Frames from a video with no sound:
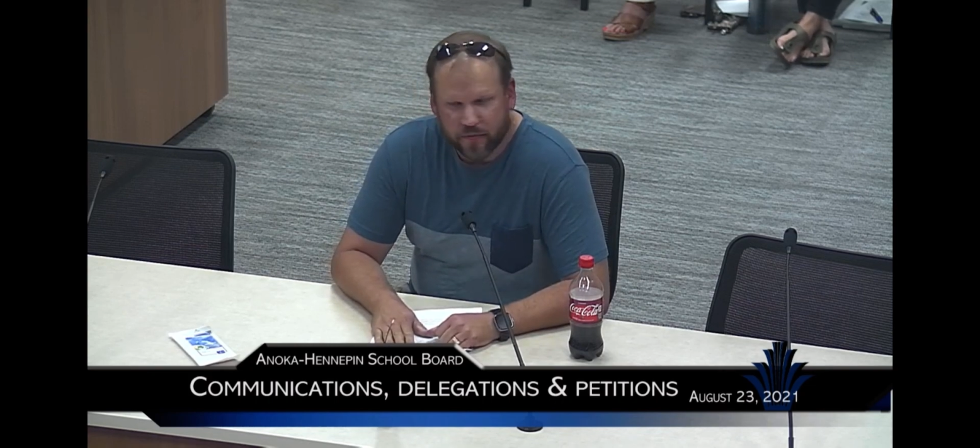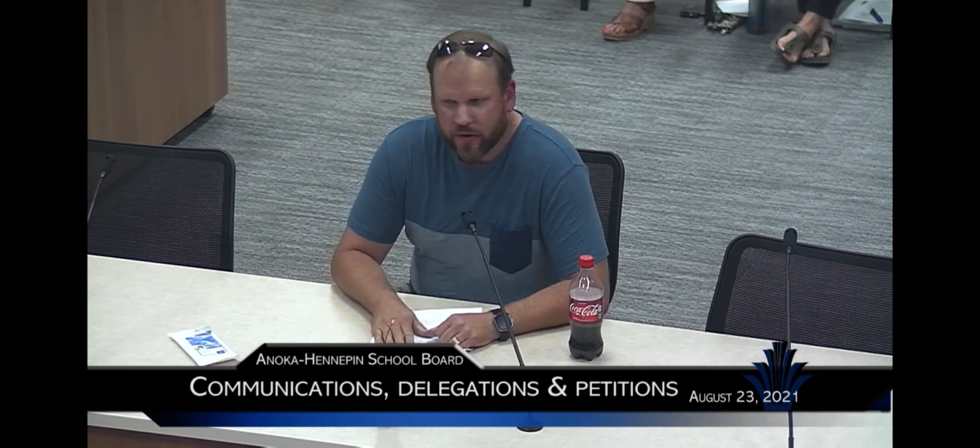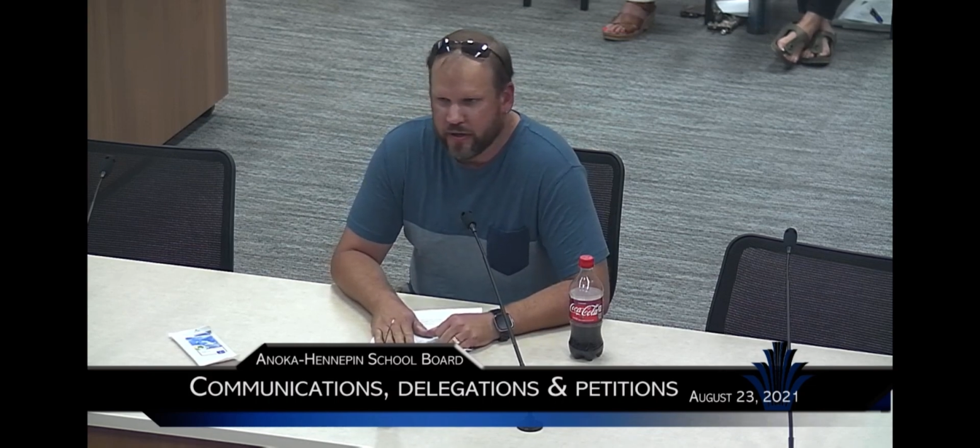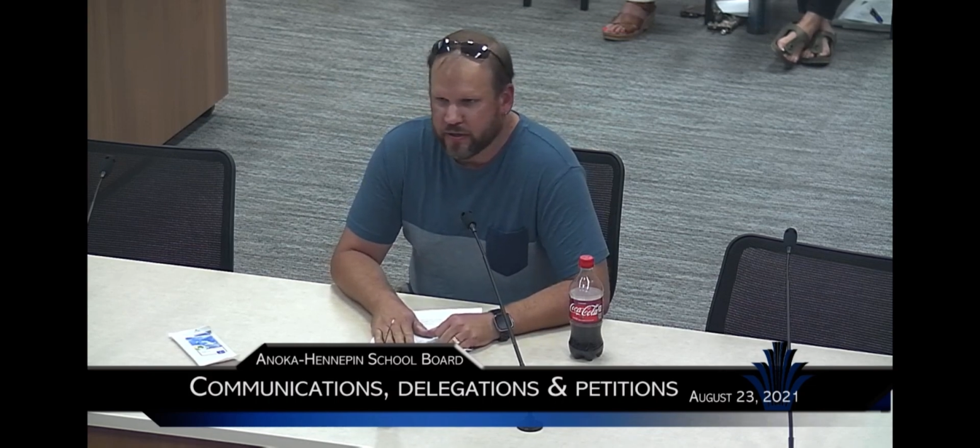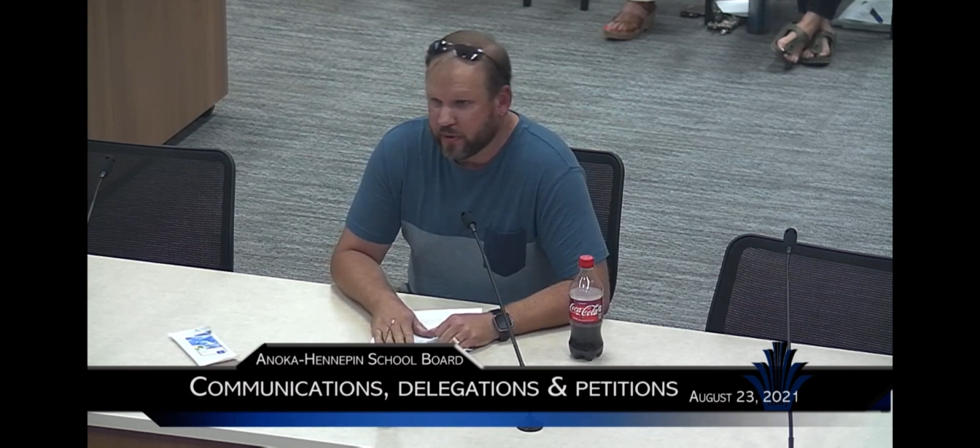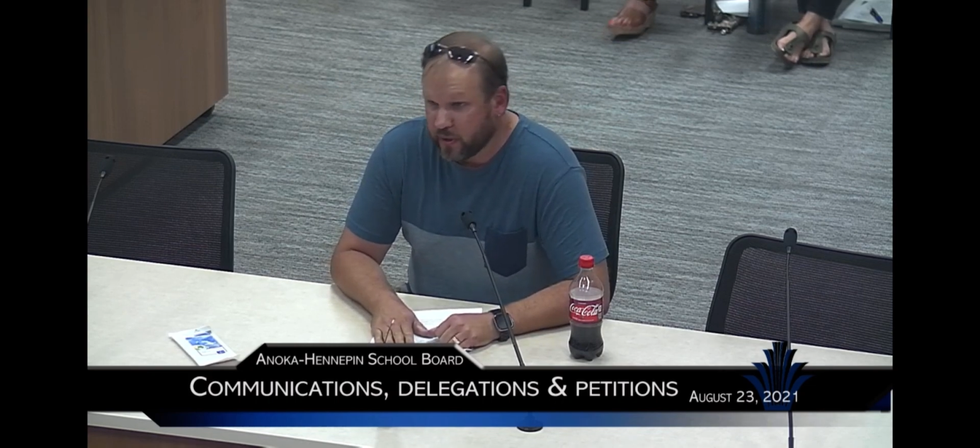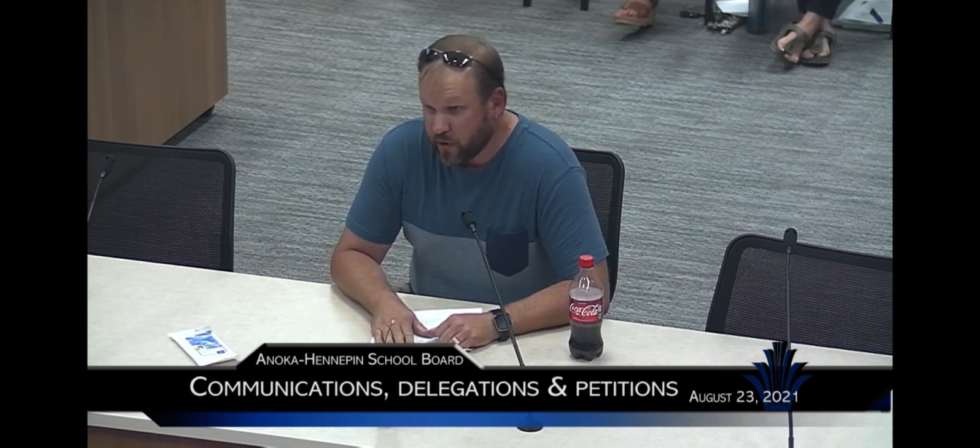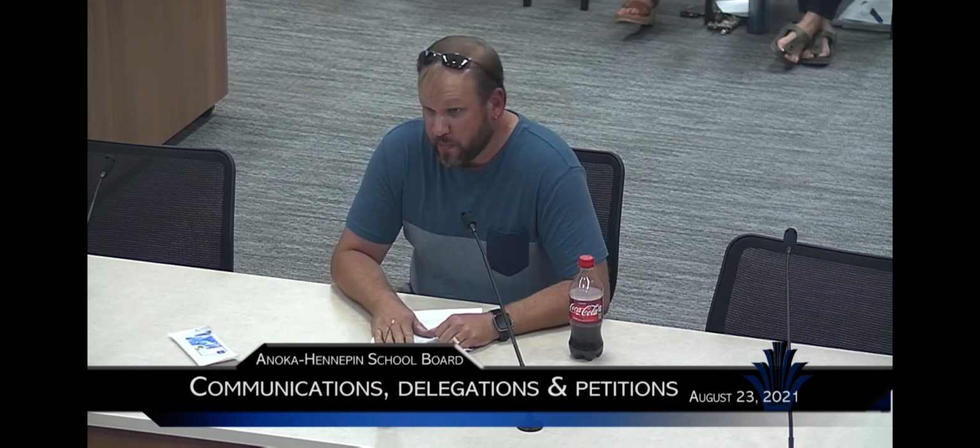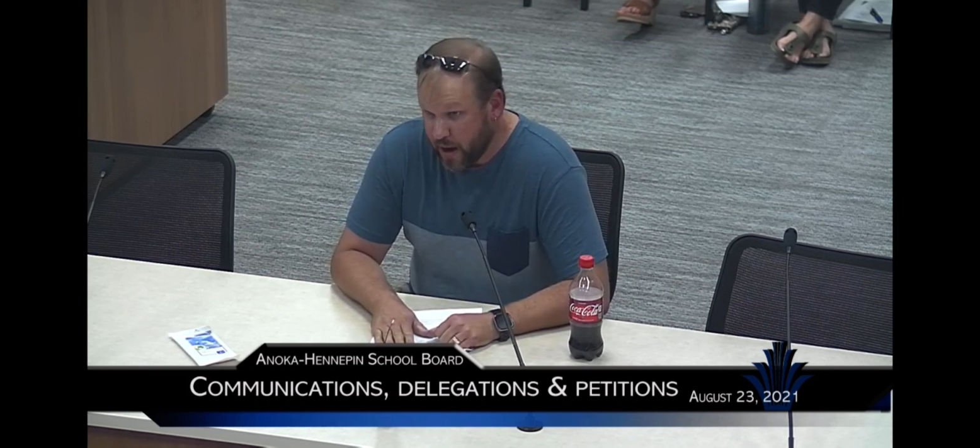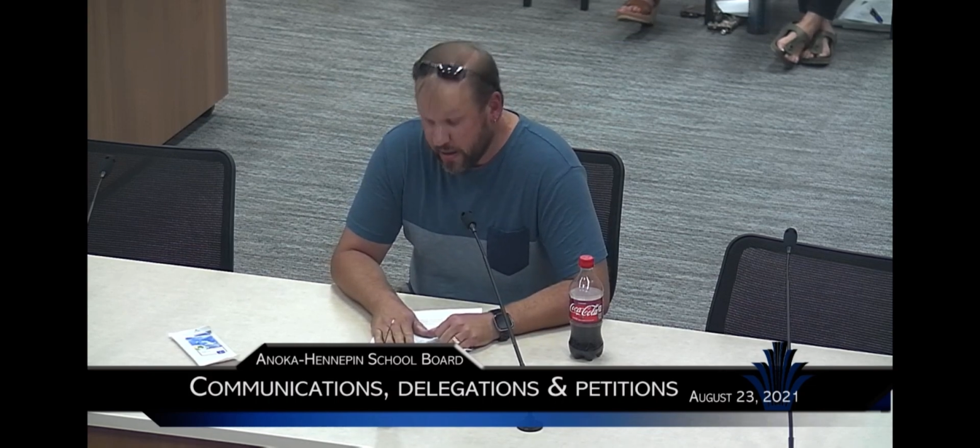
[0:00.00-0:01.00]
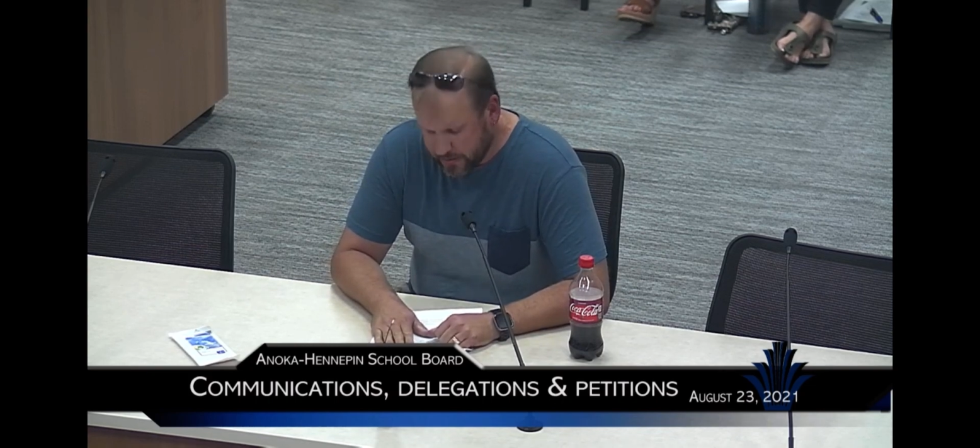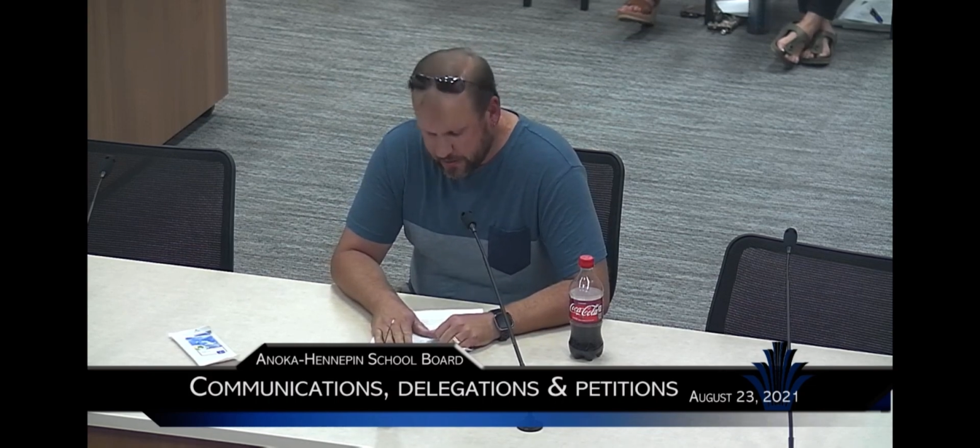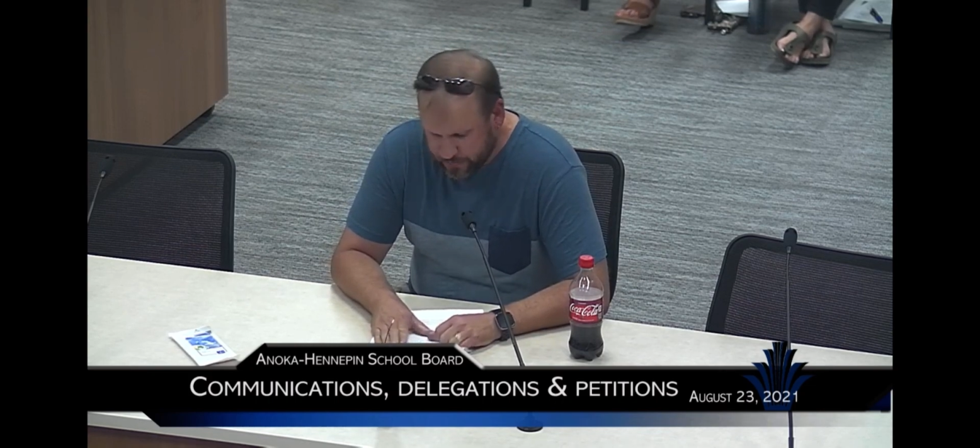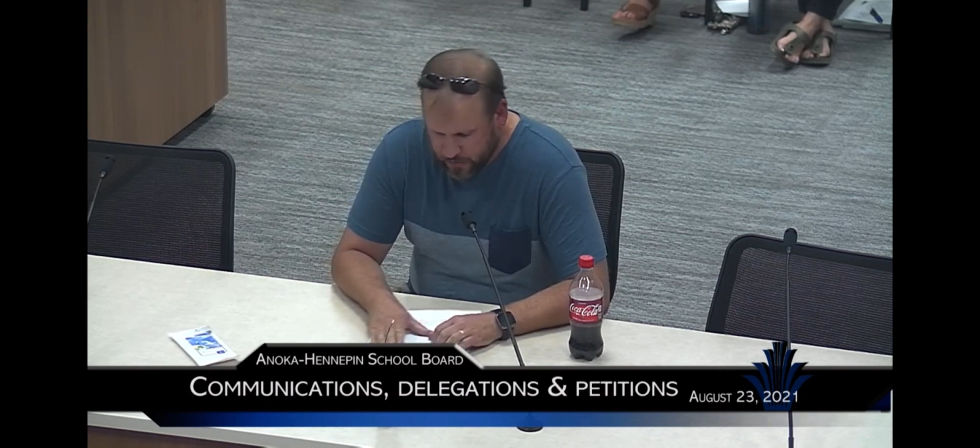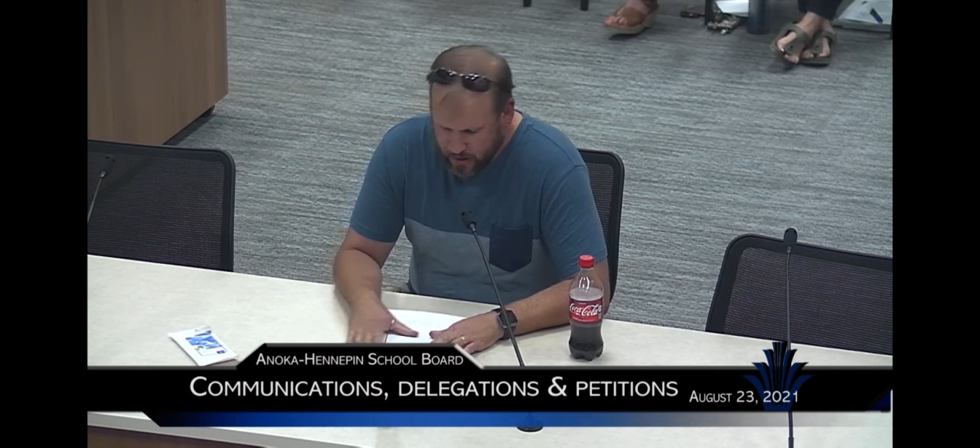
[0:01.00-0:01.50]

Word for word: of our kids were going to wear masks.